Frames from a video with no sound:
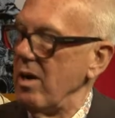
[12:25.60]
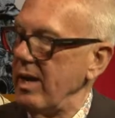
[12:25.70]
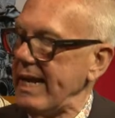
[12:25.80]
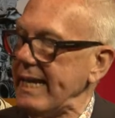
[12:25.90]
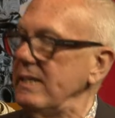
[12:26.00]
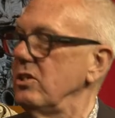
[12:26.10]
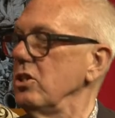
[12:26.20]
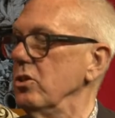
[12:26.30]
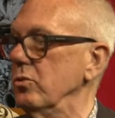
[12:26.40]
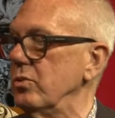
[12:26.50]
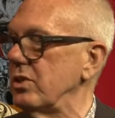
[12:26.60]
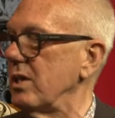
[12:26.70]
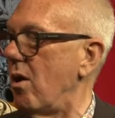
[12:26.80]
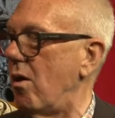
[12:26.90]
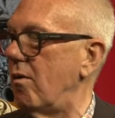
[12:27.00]
know his use
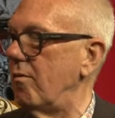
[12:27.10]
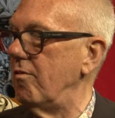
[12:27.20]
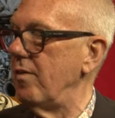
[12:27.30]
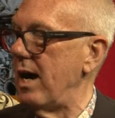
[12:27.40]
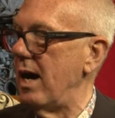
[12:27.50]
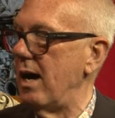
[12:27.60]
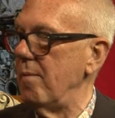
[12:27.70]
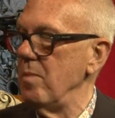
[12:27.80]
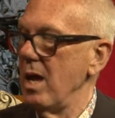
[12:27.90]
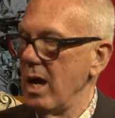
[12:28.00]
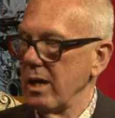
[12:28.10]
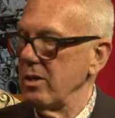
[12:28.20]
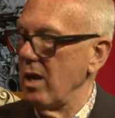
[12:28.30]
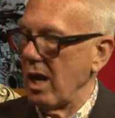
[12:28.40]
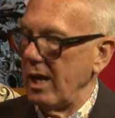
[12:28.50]
of um, you
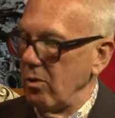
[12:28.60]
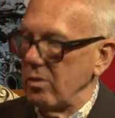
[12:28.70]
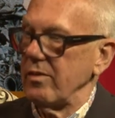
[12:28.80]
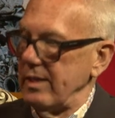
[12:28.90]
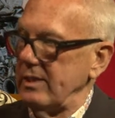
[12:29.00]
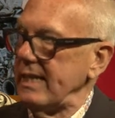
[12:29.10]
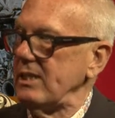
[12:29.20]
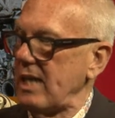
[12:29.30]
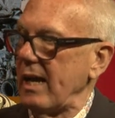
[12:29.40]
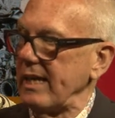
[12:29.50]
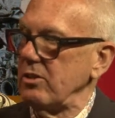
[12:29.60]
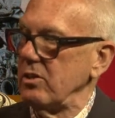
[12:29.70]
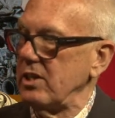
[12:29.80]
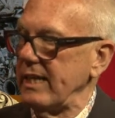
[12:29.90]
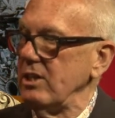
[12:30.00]
know like look the detail in
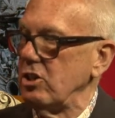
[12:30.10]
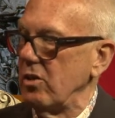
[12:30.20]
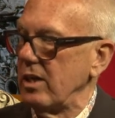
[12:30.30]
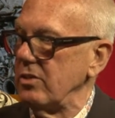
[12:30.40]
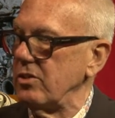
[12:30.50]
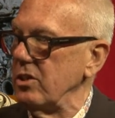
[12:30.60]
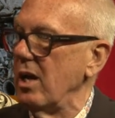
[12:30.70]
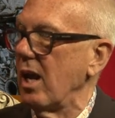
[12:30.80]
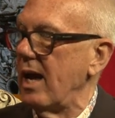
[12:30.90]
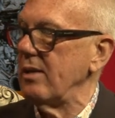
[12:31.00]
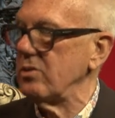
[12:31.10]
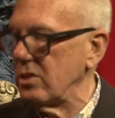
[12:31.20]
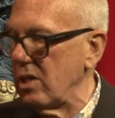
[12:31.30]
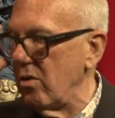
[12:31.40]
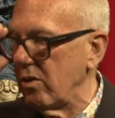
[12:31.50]
your t-shirt is you yeah. know like
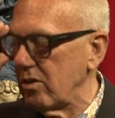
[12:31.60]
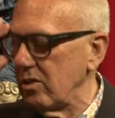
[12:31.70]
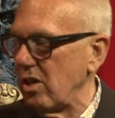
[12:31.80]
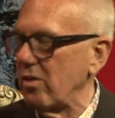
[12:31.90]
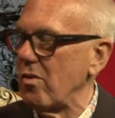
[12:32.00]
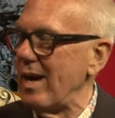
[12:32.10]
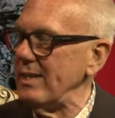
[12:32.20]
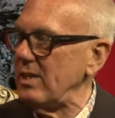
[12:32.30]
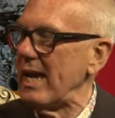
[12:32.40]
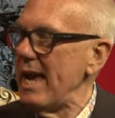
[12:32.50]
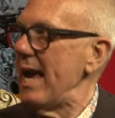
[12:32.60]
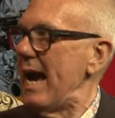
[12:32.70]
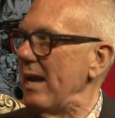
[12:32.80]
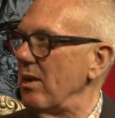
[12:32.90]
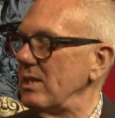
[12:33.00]
so so crazy,
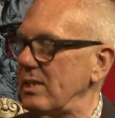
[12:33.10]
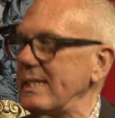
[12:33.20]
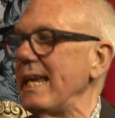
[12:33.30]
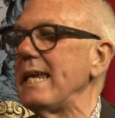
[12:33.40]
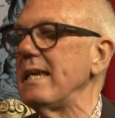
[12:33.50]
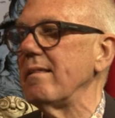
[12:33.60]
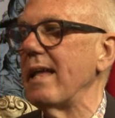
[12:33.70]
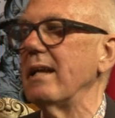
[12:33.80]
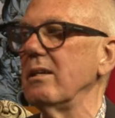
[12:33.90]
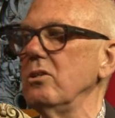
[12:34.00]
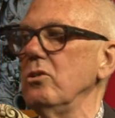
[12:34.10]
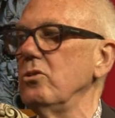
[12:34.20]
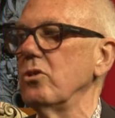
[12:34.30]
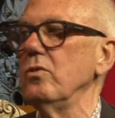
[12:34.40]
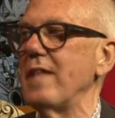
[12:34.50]
and I see that you yeah.
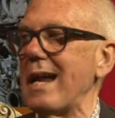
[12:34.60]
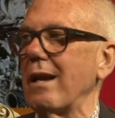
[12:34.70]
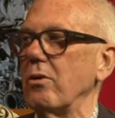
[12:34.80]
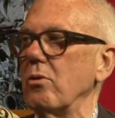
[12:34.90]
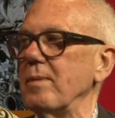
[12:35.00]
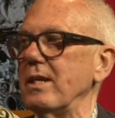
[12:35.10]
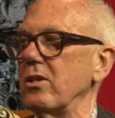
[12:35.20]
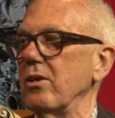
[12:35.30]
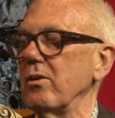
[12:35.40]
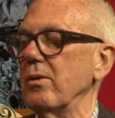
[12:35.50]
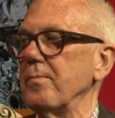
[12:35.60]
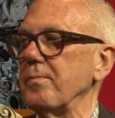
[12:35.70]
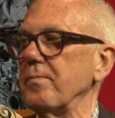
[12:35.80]
do that a little bit, don't you?